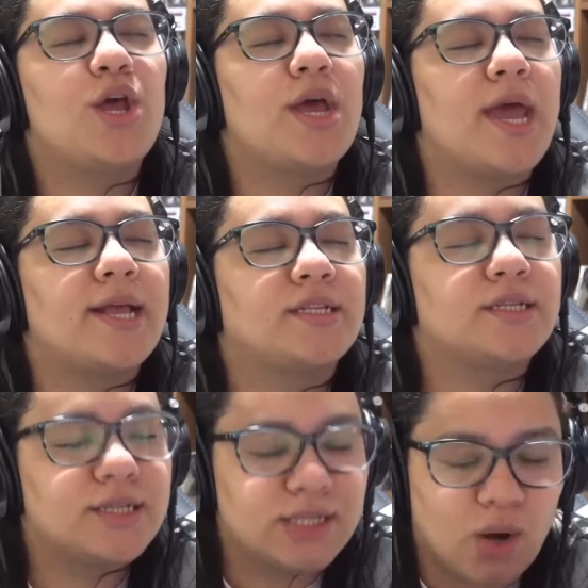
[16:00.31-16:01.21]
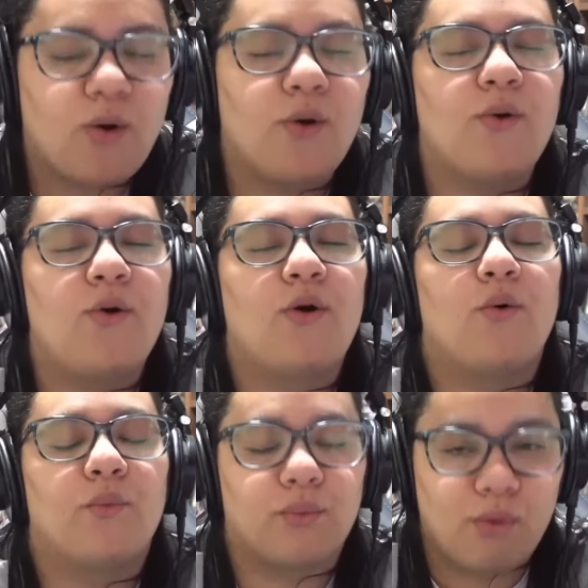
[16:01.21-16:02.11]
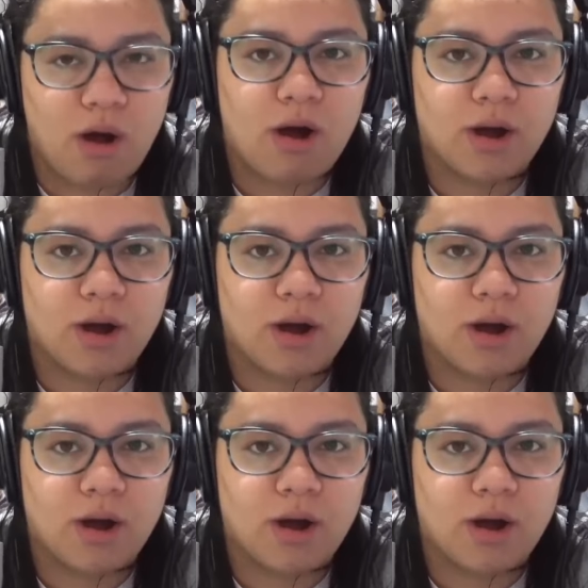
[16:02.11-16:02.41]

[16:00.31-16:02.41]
It's so wrong.